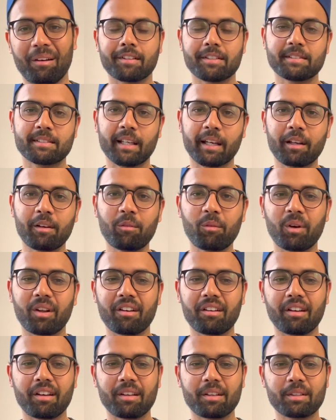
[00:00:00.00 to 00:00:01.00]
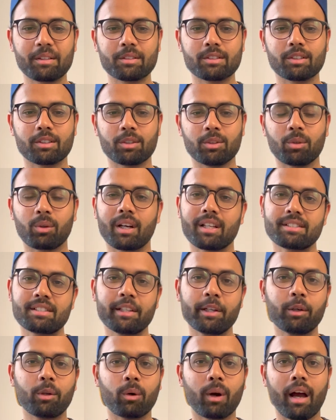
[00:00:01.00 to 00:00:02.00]
The second one is you guys
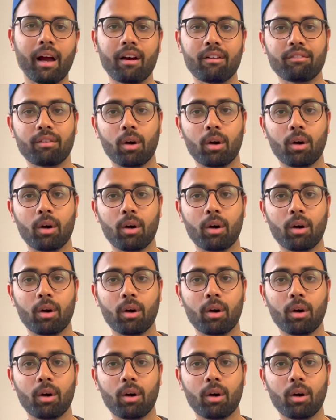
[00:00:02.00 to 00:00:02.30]
need to have